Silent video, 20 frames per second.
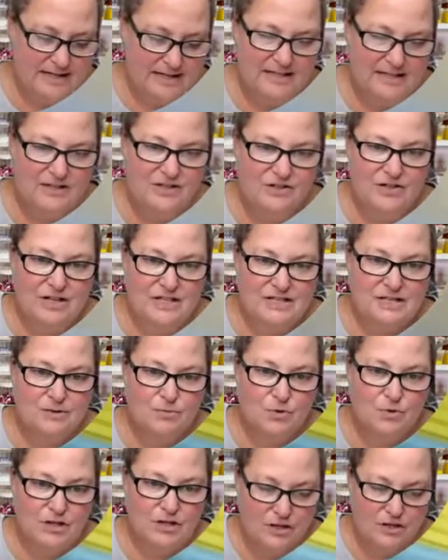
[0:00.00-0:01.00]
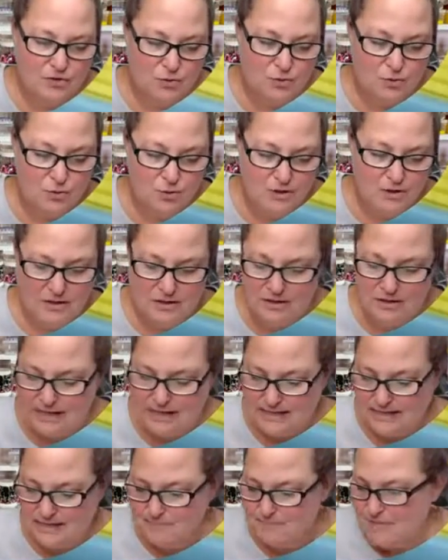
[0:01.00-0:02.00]
Then you'll get some really cool
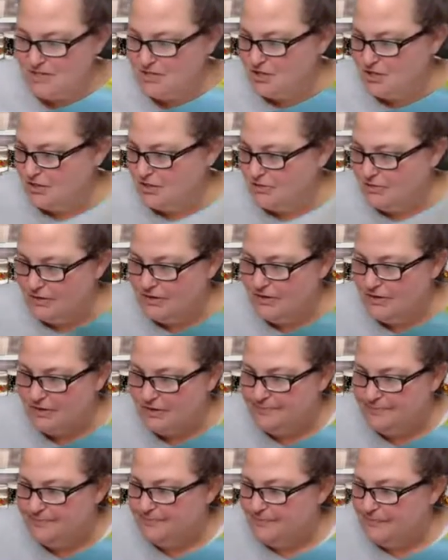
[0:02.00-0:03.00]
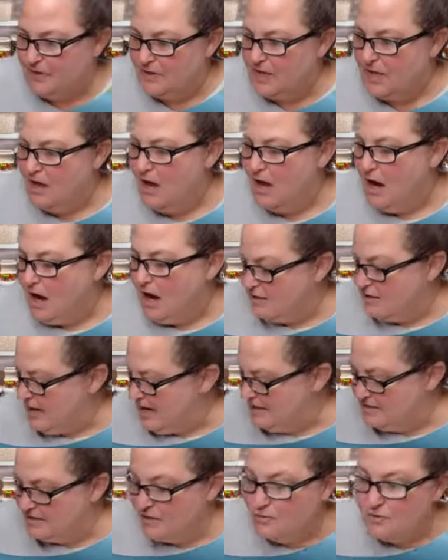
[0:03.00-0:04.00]
like dimension on here. All
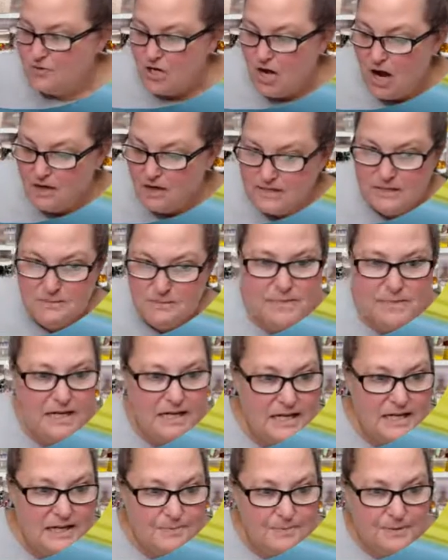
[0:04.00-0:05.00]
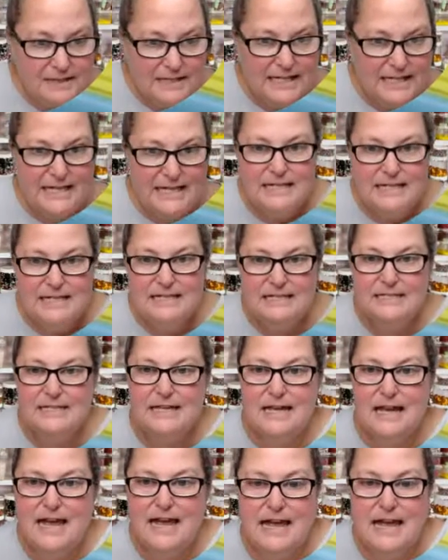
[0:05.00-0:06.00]
right. So talk to me, please.
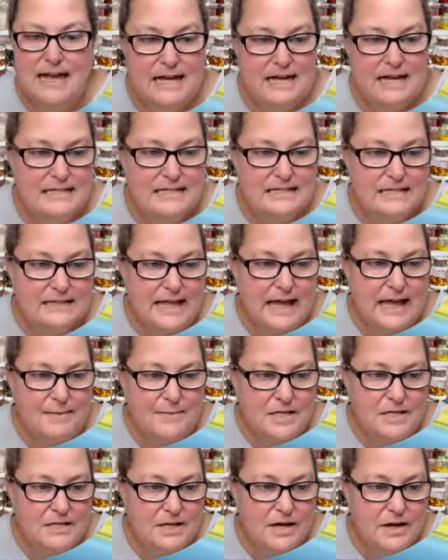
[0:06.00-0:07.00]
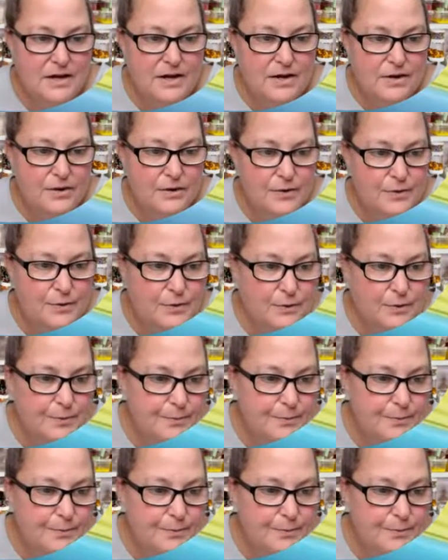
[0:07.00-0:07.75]
And let me know.